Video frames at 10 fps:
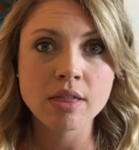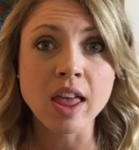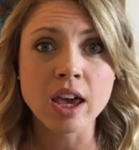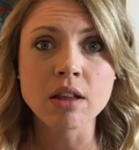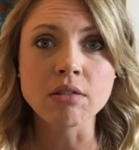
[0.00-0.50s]

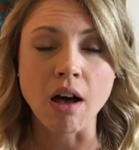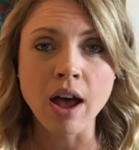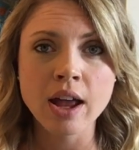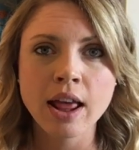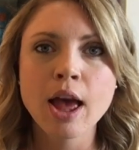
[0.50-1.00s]
like a
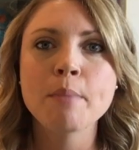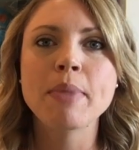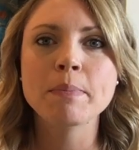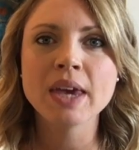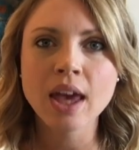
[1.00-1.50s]
lot,
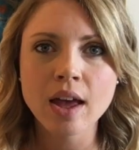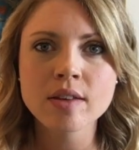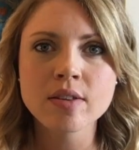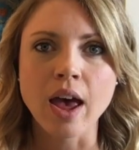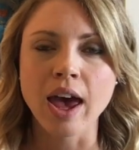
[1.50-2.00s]
but because